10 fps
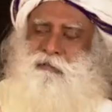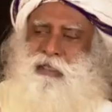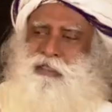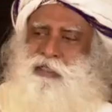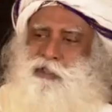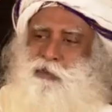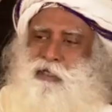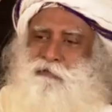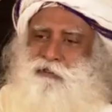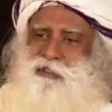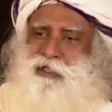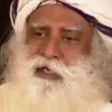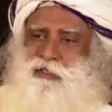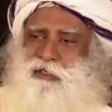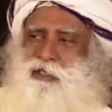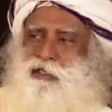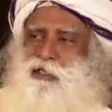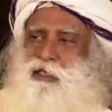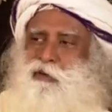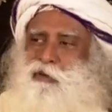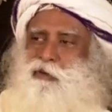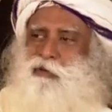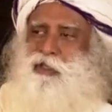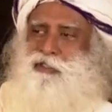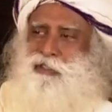But each one of us start creating our own